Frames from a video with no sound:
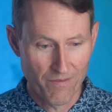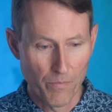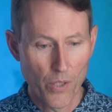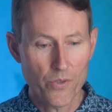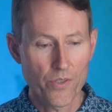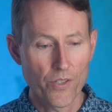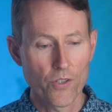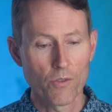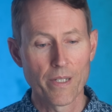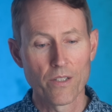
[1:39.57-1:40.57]
Most
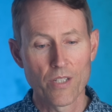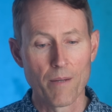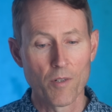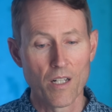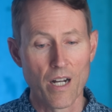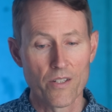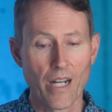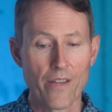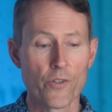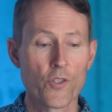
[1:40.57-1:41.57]
digital real-time clocks
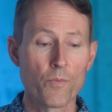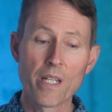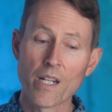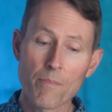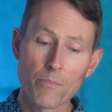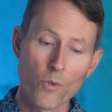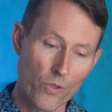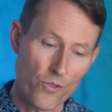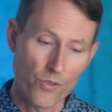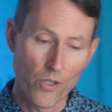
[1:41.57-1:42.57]
either speed up
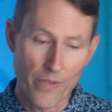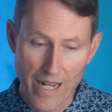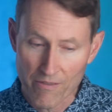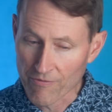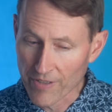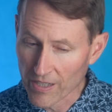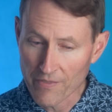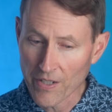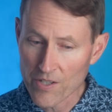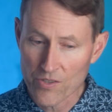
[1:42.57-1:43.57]
or slow down
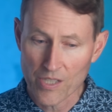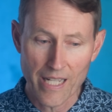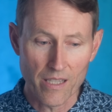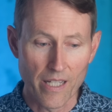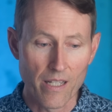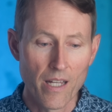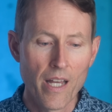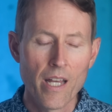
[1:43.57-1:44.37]
very, very slightly